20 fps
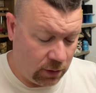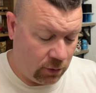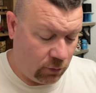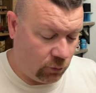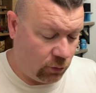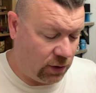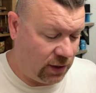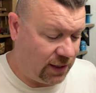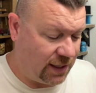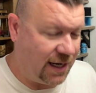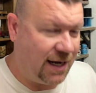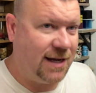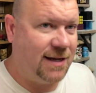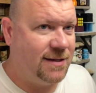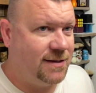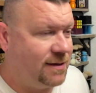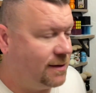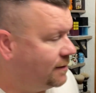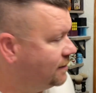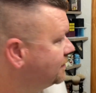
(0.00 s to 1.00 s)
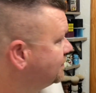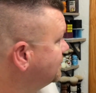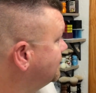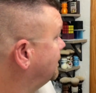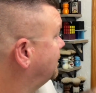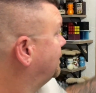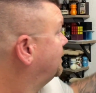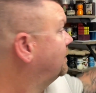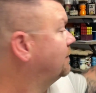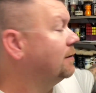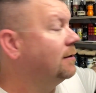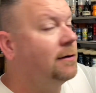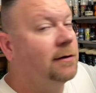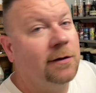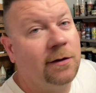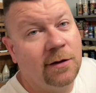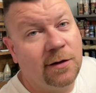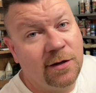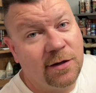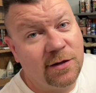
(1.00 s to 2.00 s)
What a nice,
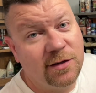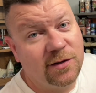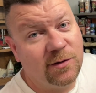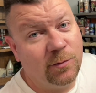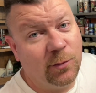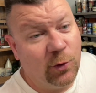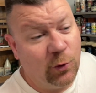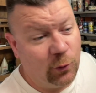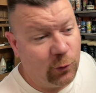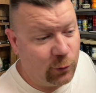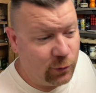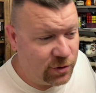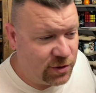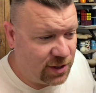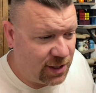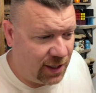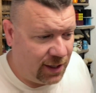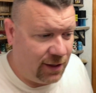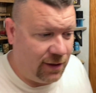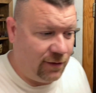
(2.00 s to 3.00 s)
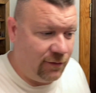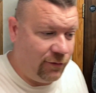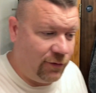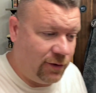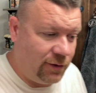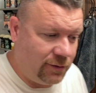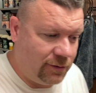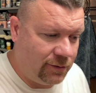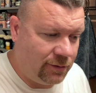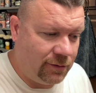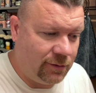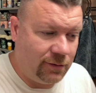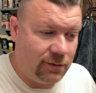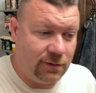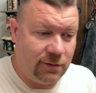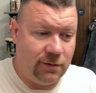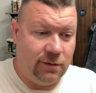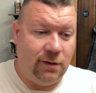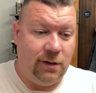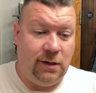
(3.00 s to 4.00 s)
smooth shave.
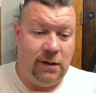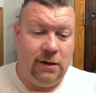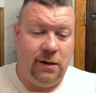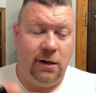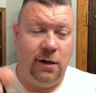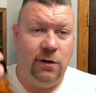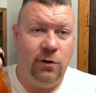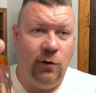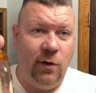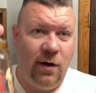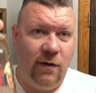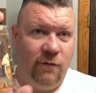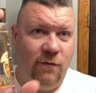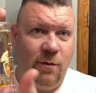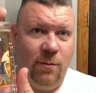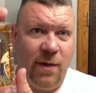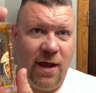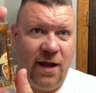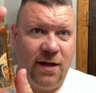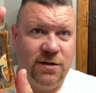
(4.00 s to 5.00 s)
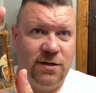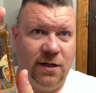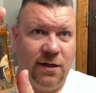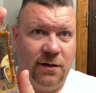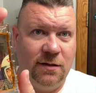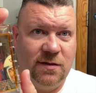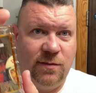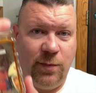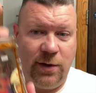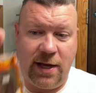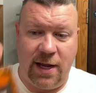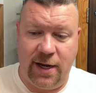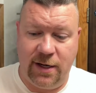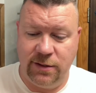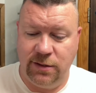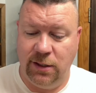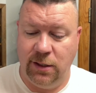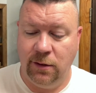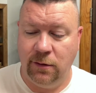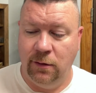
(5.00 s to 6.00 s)
I do have the matching
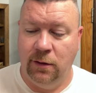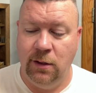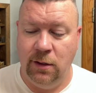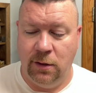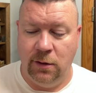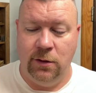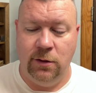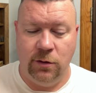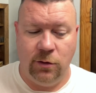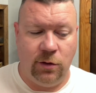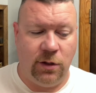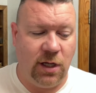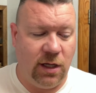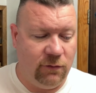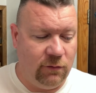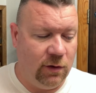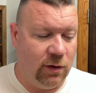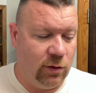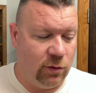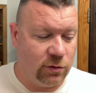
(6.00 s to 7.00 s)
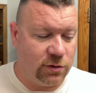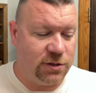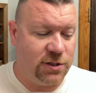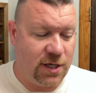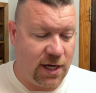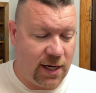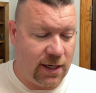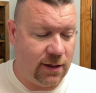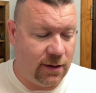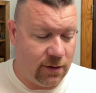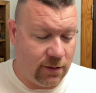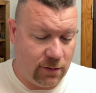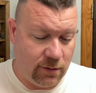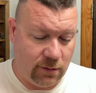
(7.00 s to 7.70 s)
splash here. Let me give it a little shake.